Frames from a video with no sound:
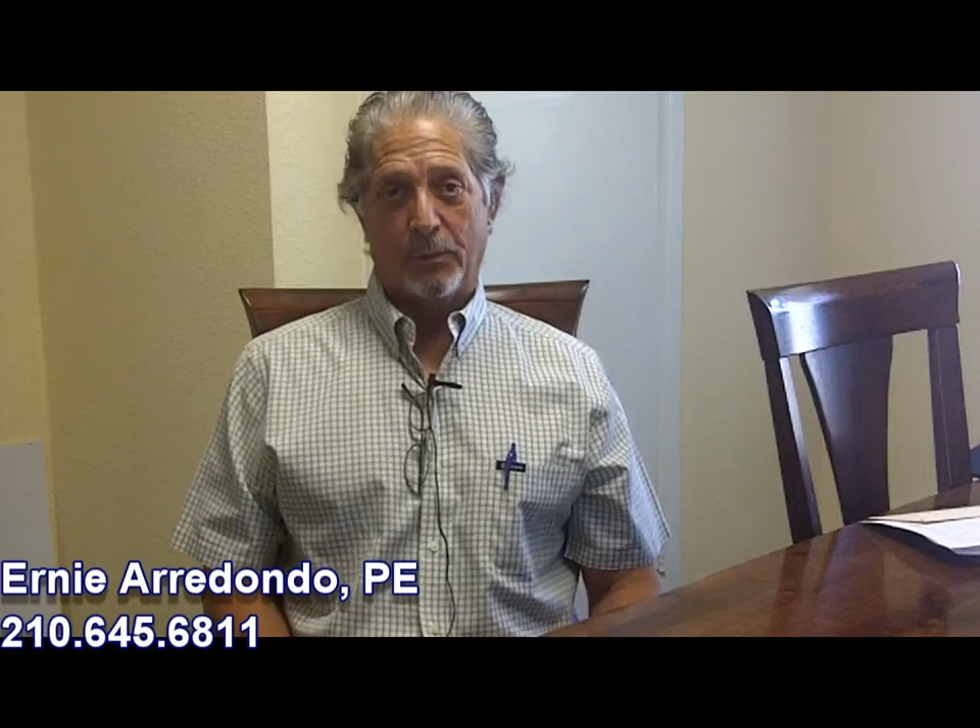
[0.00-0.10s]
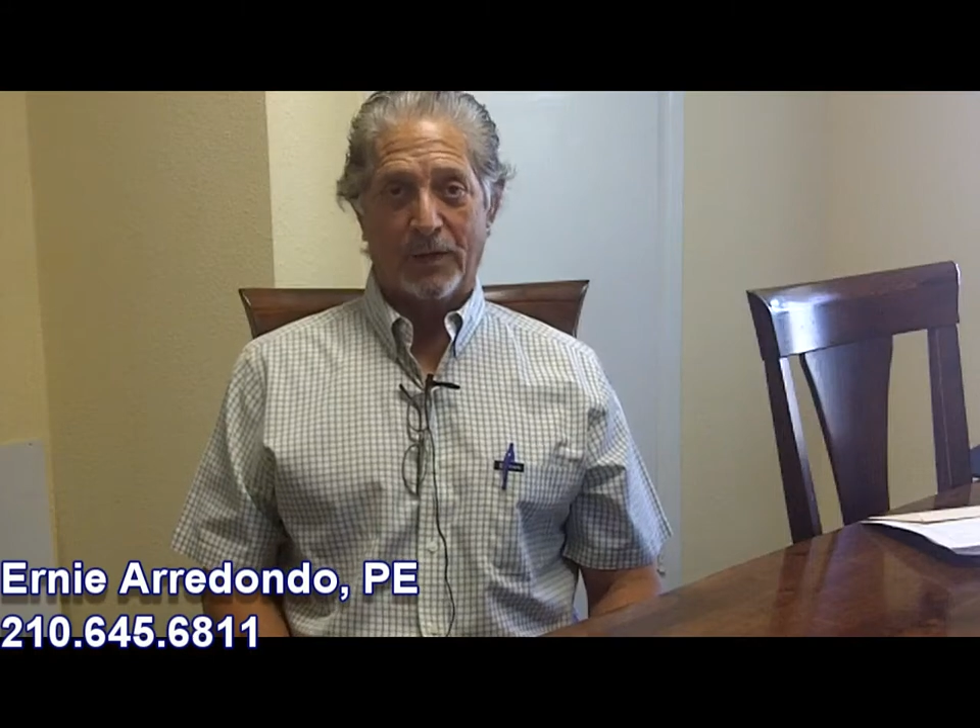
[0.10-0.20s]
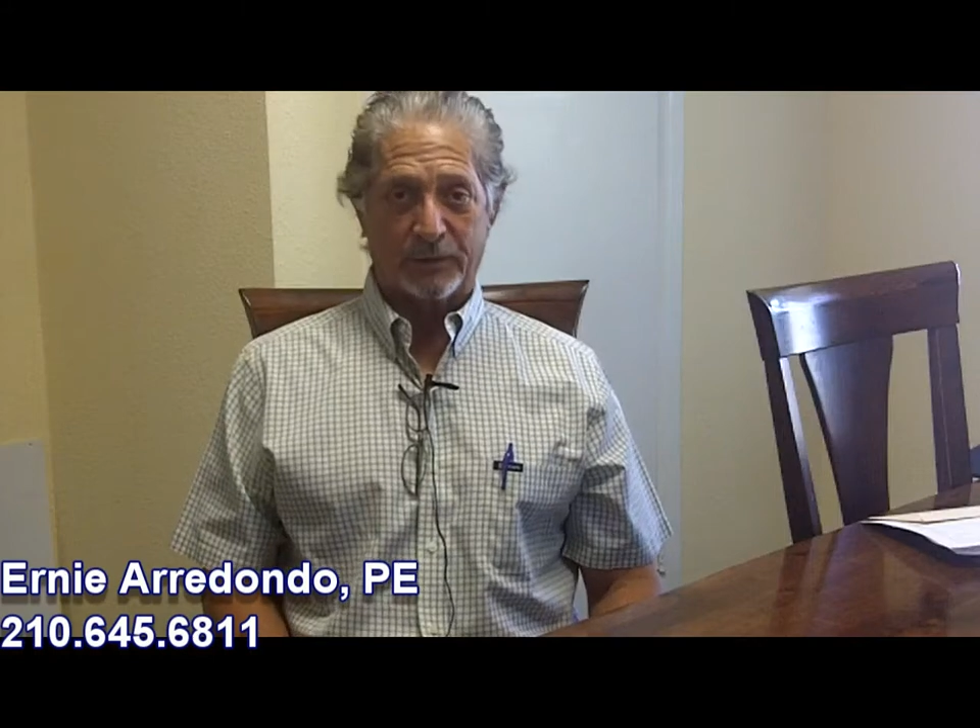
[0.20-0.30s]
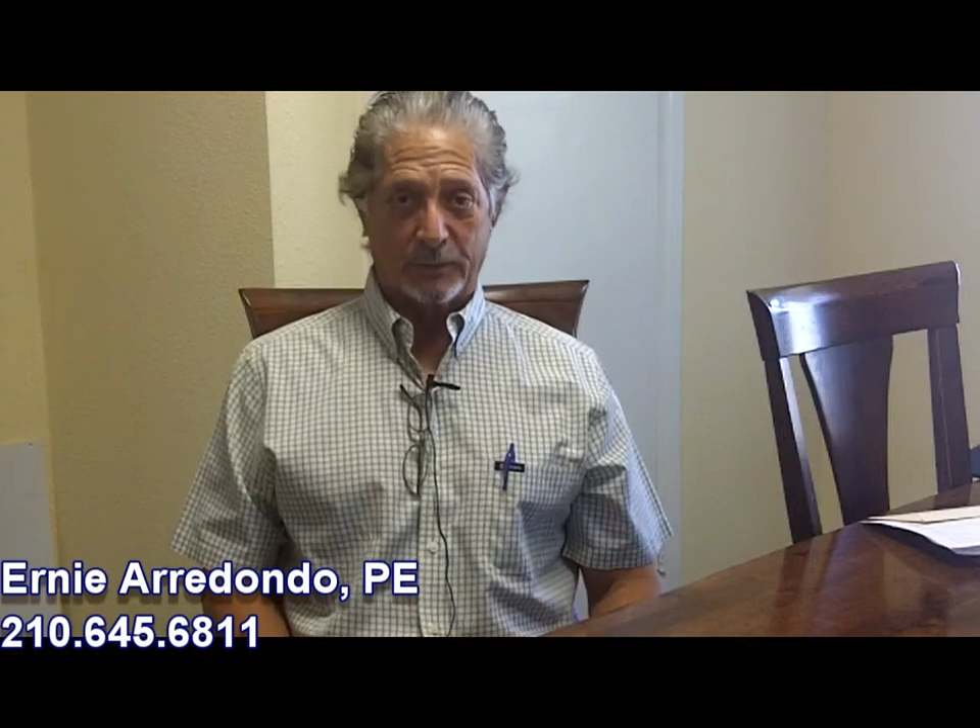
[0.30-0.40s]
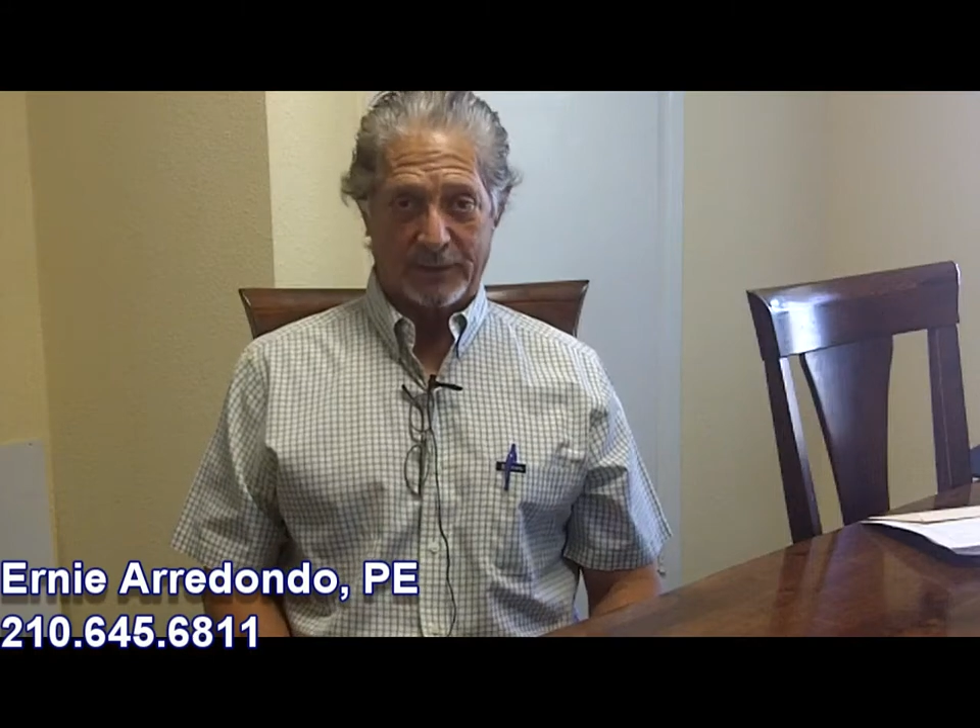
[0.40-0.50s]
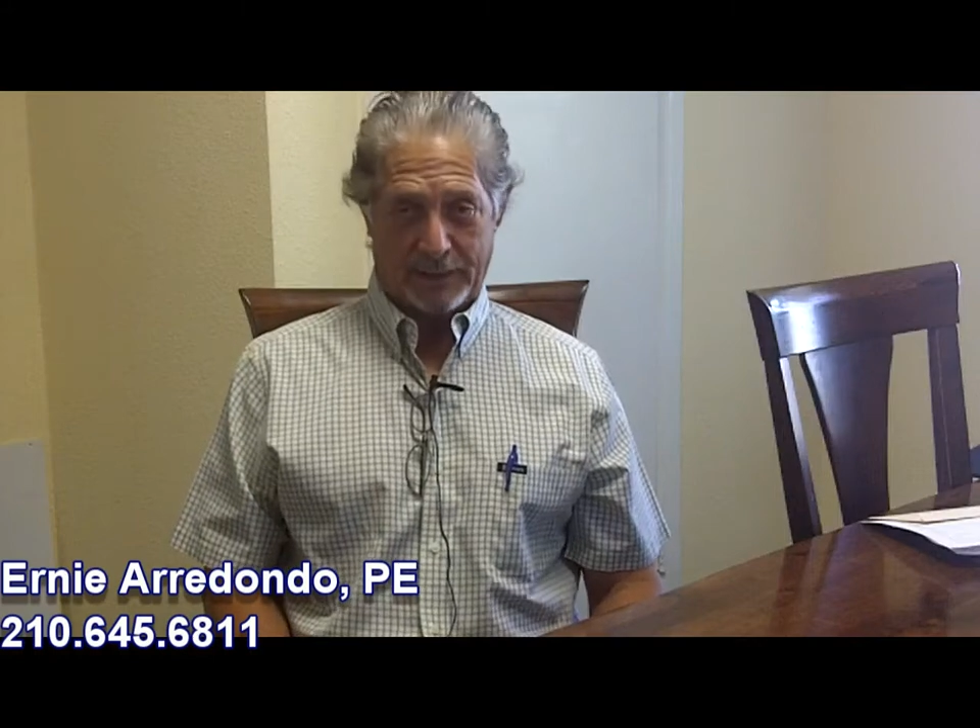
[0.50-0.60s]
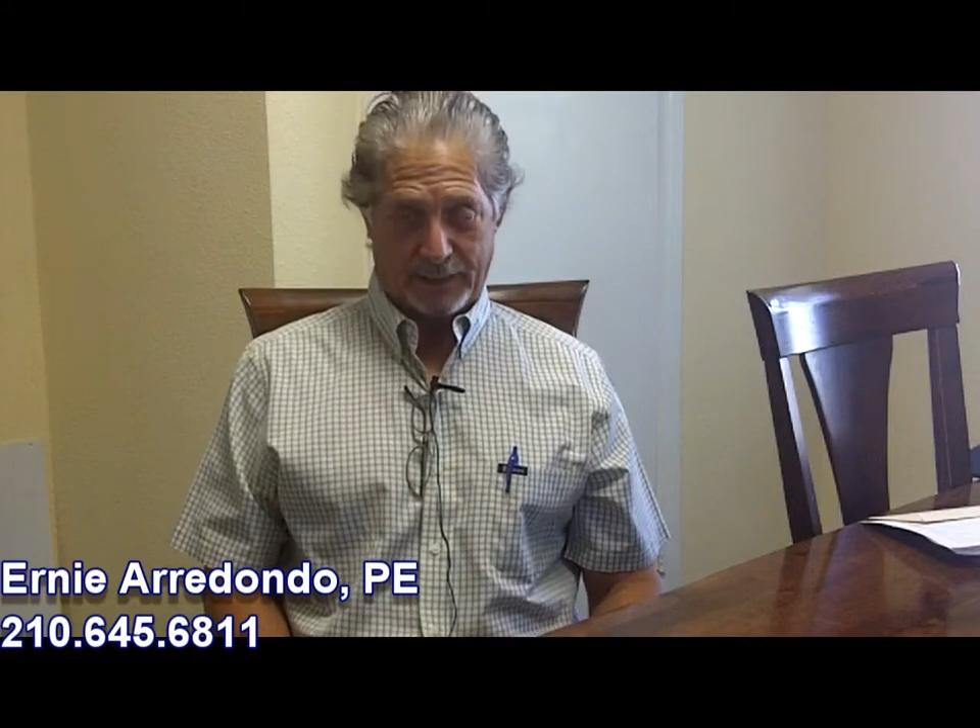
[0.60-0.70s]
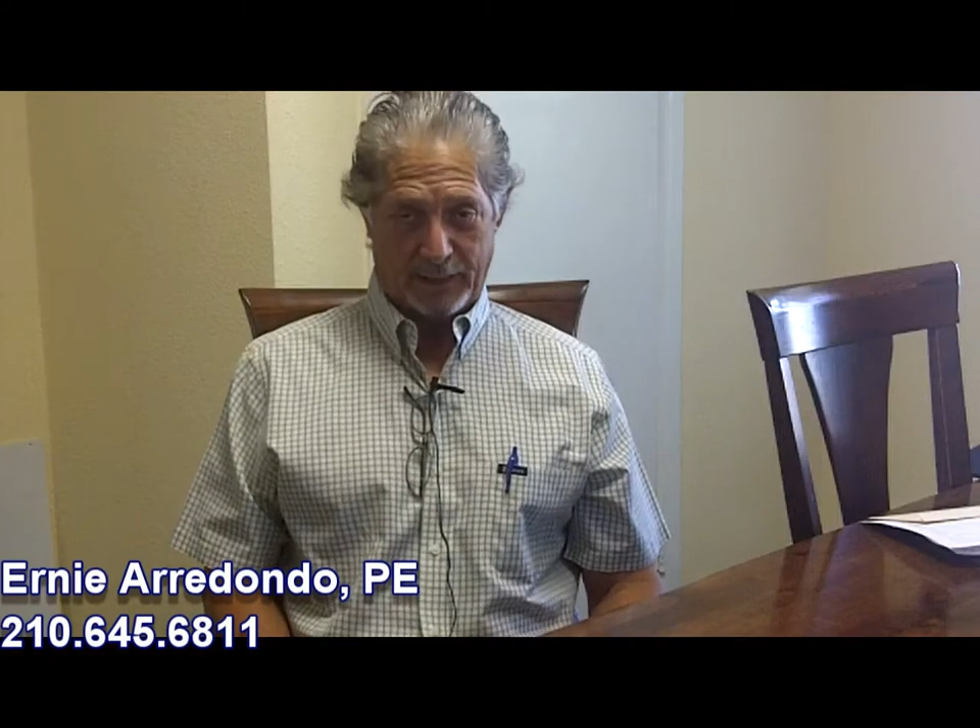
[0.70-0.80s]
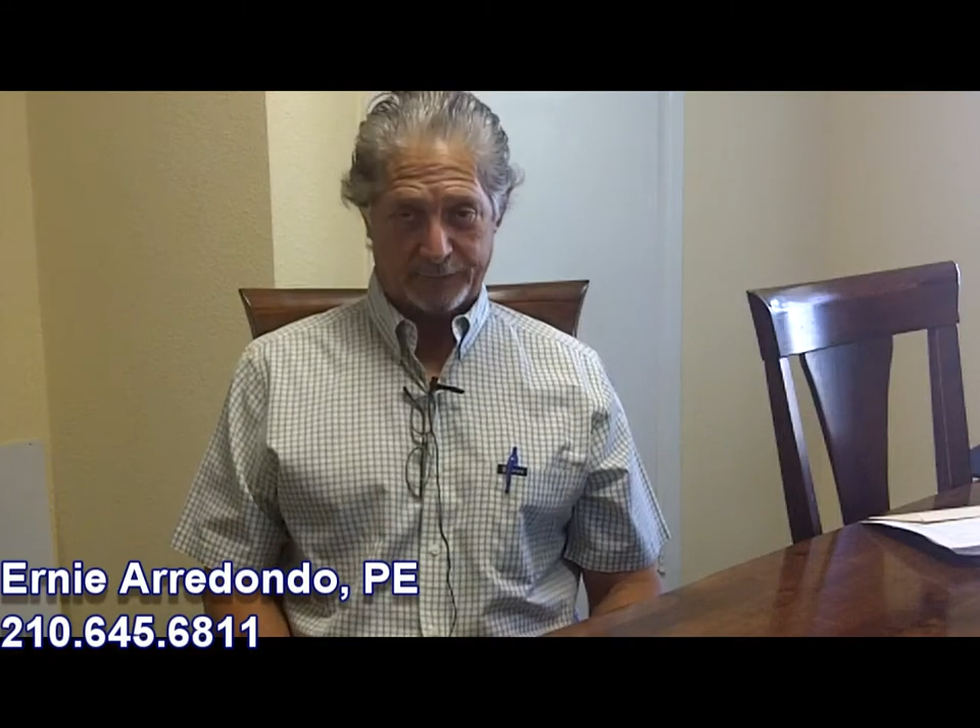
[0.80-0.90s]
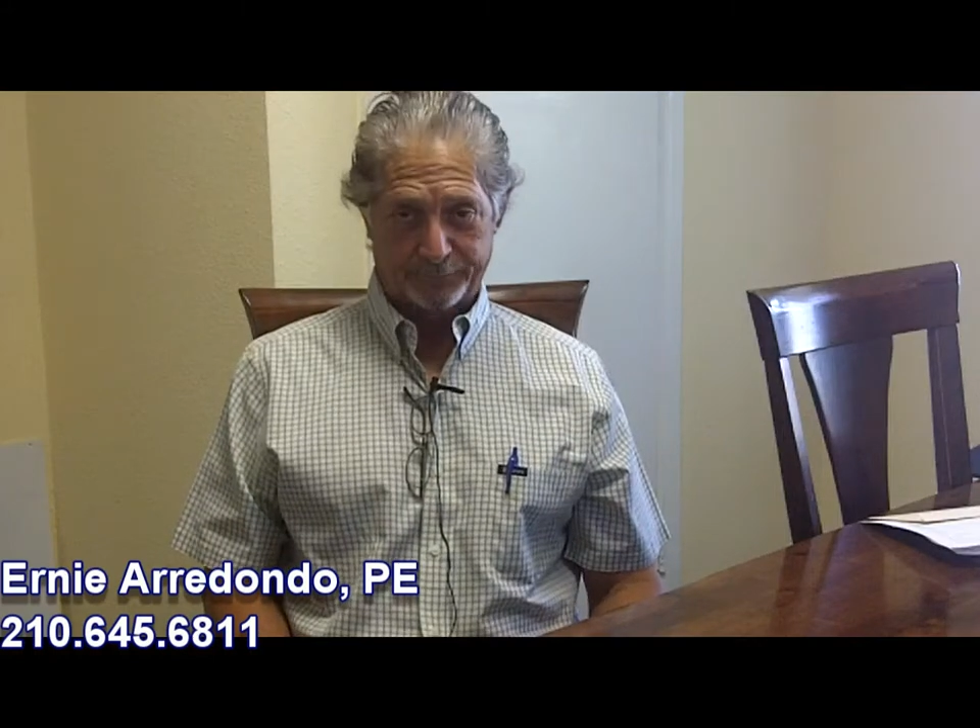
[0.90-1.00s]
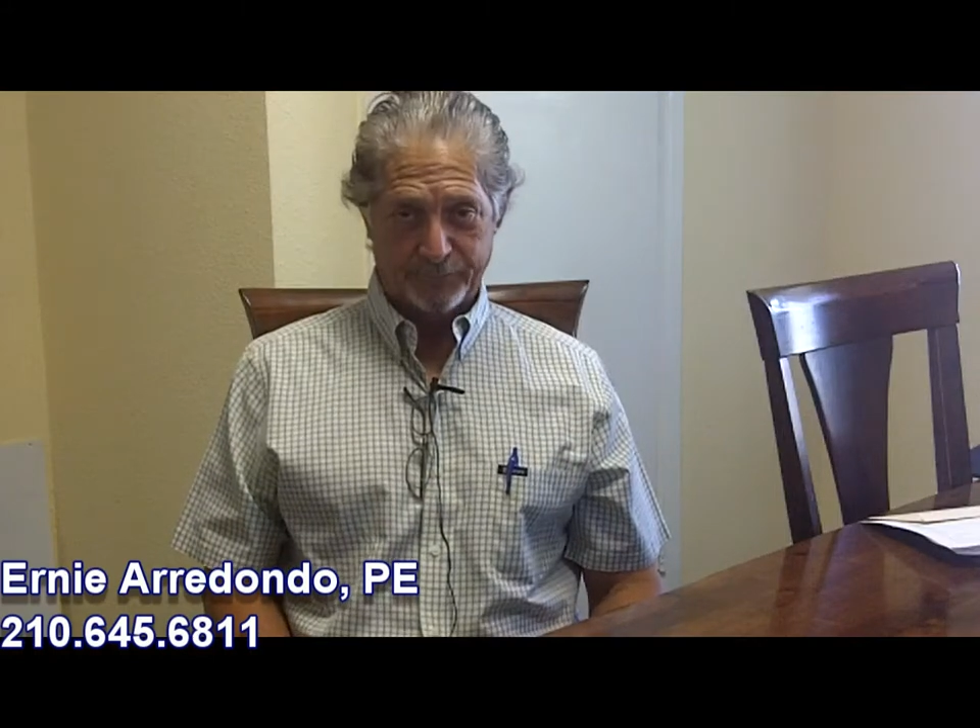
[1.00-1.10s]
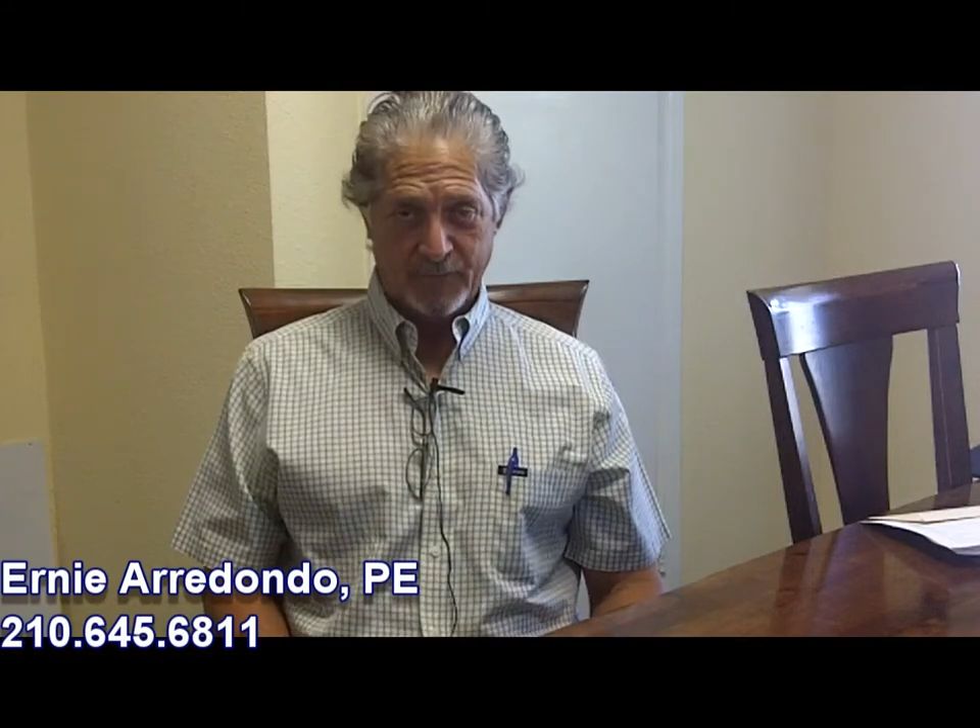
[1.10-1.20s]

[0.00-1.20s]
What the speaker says: possibly can.